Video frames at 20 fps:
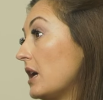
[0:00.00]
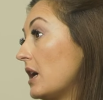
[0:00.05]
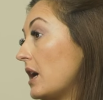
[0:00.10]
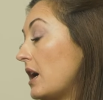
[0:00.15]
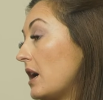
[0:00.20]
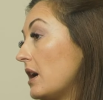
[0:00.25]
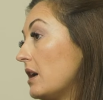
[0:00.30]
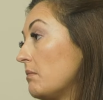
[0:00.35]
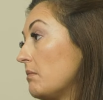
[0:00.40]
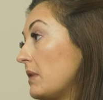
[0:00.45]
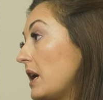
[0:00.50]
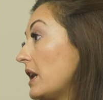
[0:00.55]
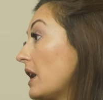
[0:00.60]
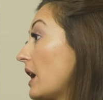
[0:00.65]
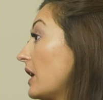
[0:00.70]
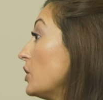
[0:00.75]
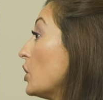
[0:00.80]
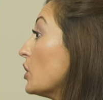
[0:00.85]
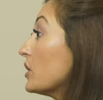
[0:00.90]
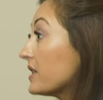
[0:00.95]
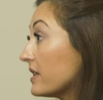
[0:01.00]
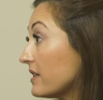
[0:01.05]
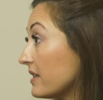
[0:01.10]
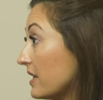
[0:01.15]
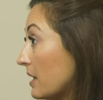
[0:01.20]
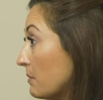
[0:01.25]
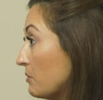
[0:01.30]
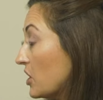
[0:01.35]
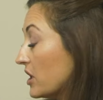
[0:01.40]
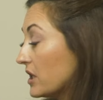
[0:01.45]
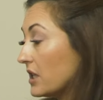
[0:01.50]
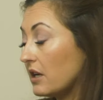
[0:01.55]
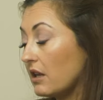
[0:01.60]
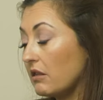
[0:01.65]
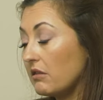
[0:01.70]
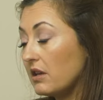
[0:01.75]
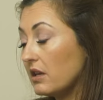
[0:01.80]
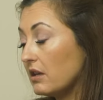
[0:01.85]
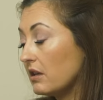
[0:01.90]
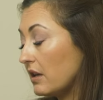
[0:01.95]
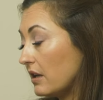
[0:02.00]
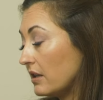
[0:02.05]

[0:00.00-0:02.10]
and I know it's a subject, and I think